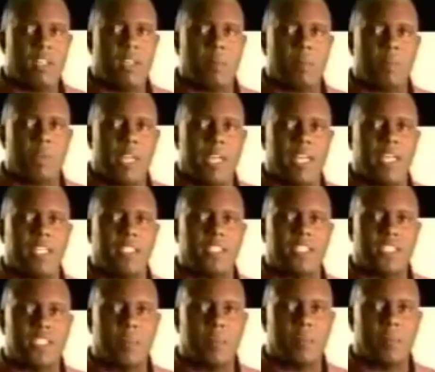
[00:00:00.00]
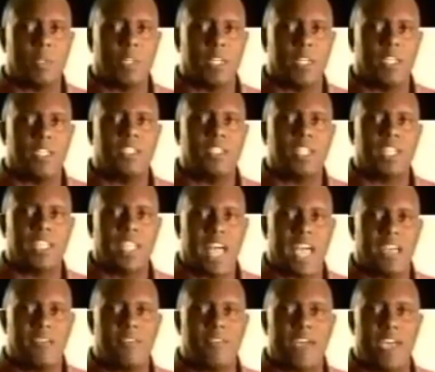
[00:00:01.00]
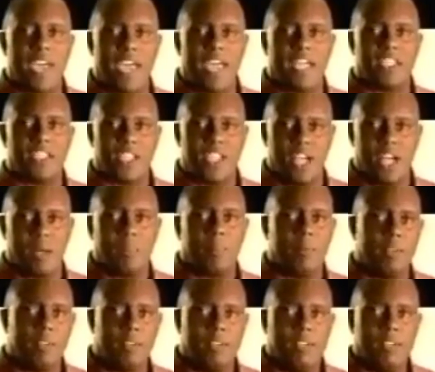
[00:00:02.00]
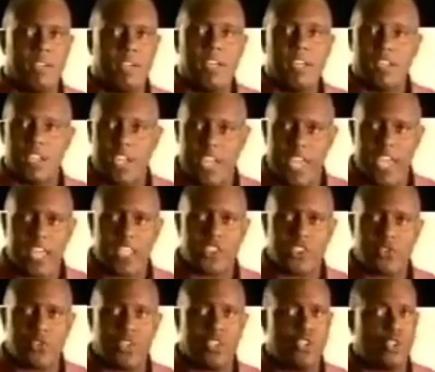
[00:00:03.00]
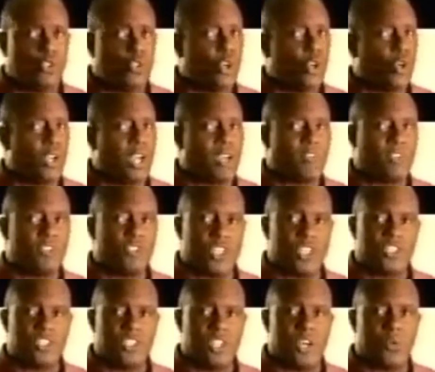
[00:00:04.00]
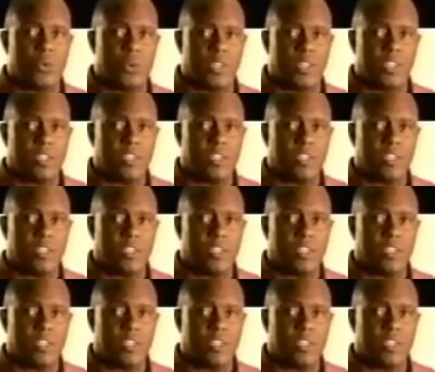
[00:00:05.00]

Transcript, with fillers: The plain and simple is life adds up. The answer is you don't have to just deal with